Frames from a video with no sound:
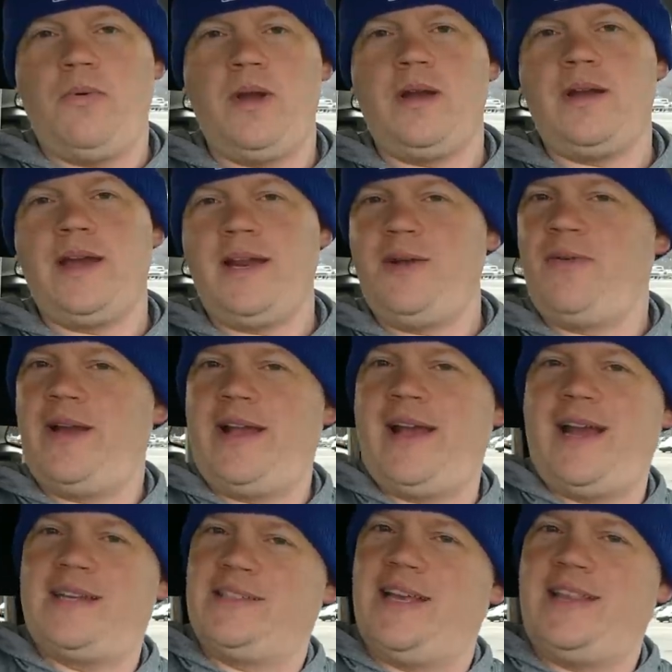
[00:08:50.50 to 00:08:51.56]
Well, anyway,
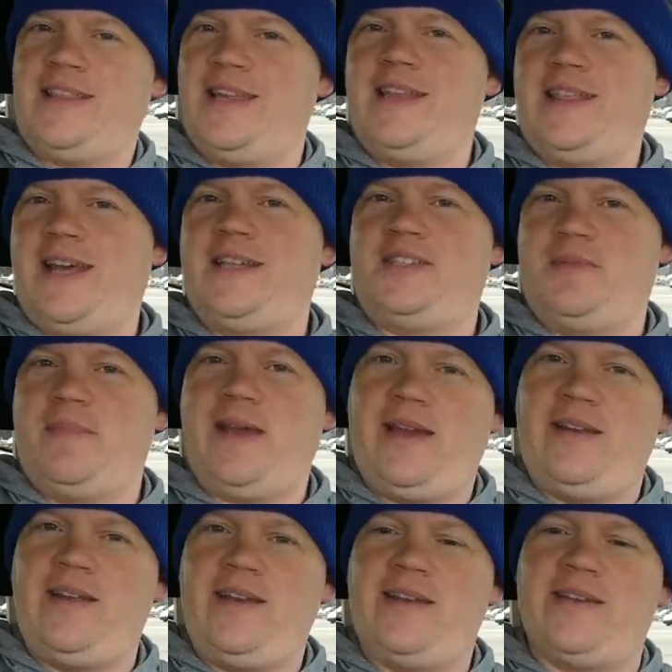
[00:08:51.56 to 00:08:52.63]
guys, I think that's
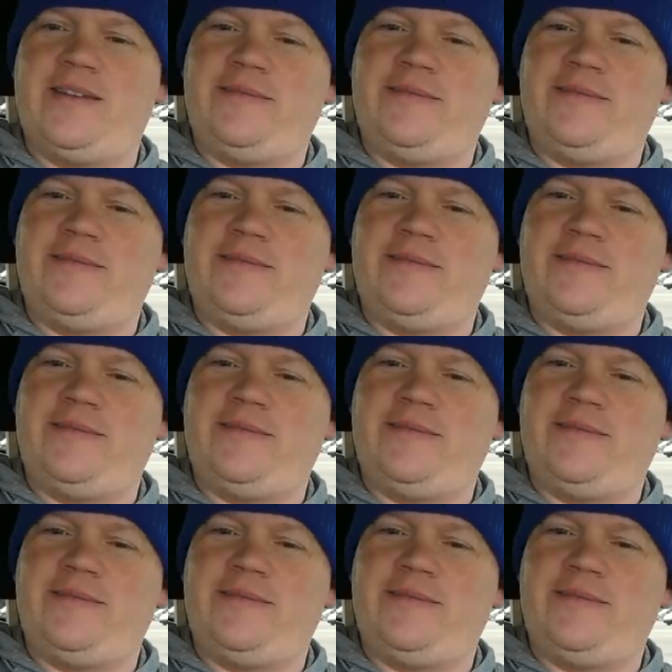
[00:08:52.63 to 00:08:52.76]
about it.